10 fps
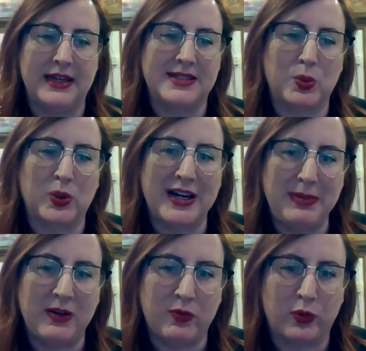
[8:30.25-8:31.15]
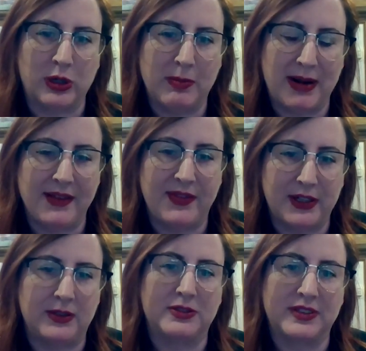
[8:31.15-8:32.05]
So we're going to be informed by
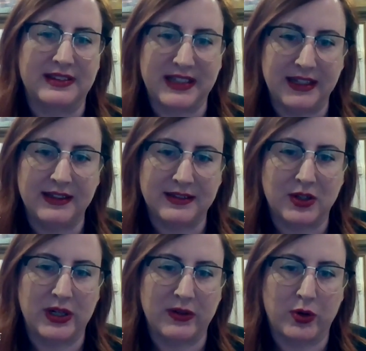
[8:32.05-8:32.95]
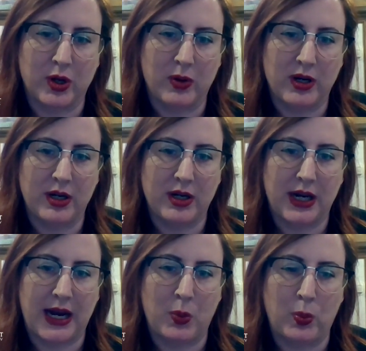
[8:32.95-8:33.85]
those things going forward.
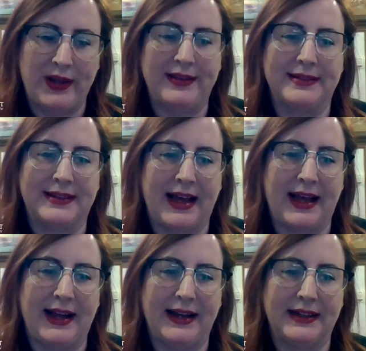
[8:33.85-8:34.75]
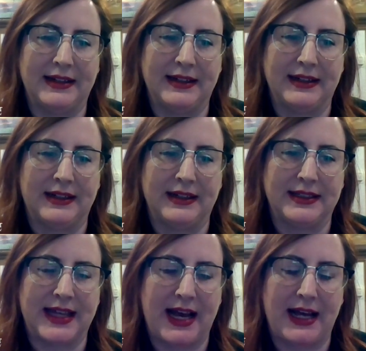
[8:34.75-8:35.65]
I will say
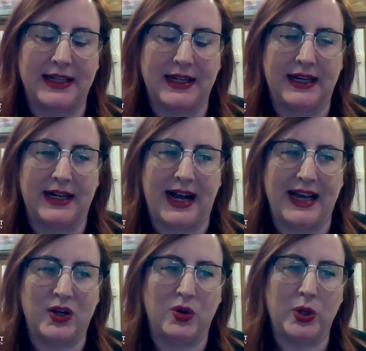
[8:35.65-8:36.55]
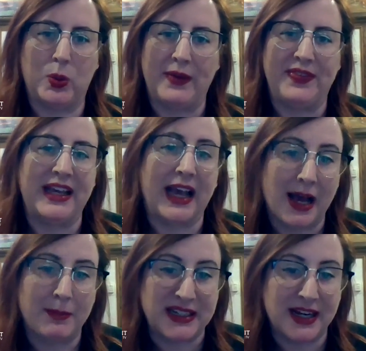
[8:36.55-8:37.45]
that I don't know what the
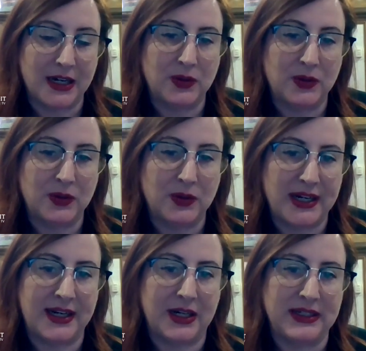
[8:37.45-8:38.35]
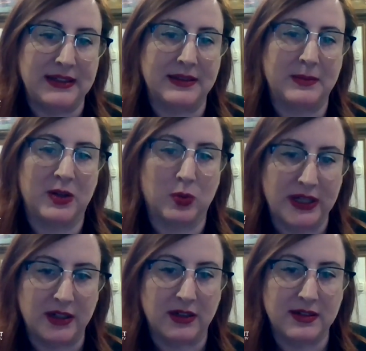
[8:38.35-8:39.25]
appetite right now is among
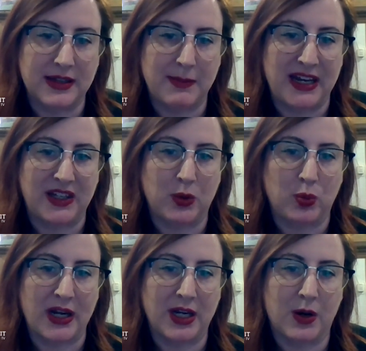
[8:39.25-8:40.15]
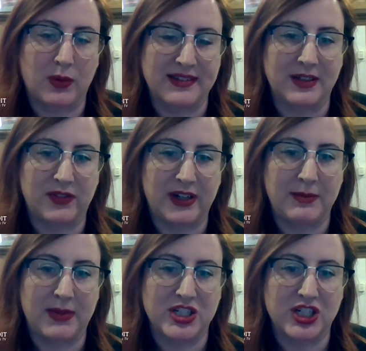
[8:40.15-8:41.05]
readers. I mean, I think right now we're still very
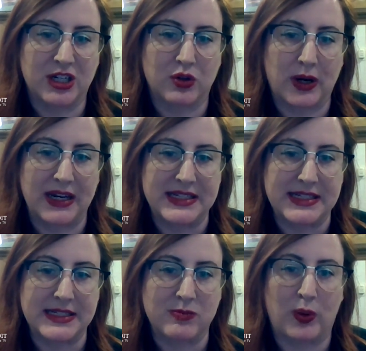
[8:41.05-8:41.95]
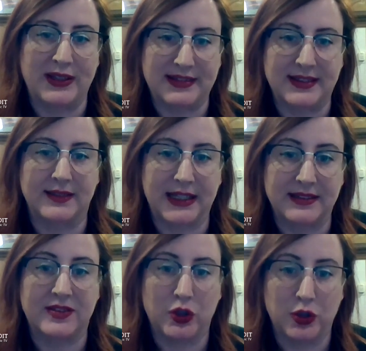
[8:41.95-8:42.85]
much in crisis. What's the
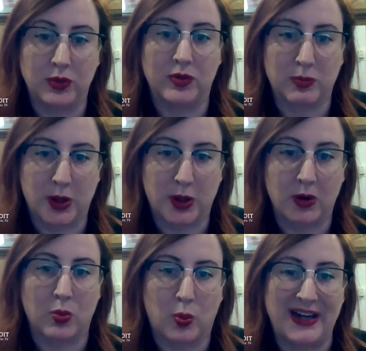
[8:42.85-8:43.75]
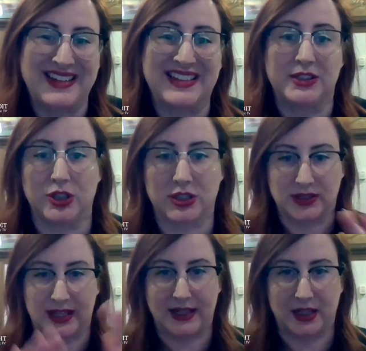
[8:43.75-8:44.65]
latest news mode? What does it look
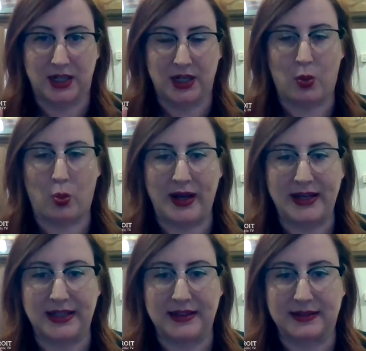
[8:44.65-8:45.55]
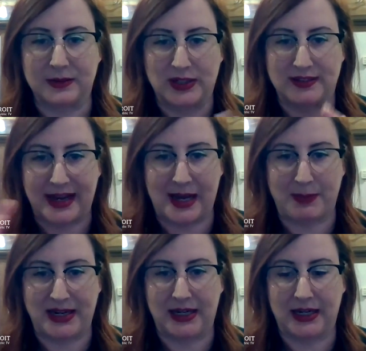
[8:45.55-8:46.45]
like? What is
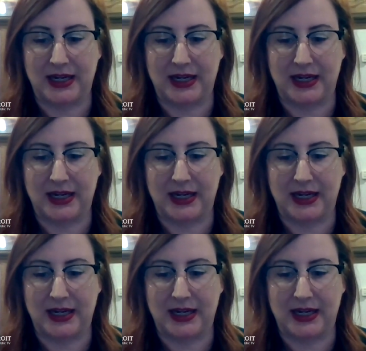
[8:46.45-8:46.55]
happening?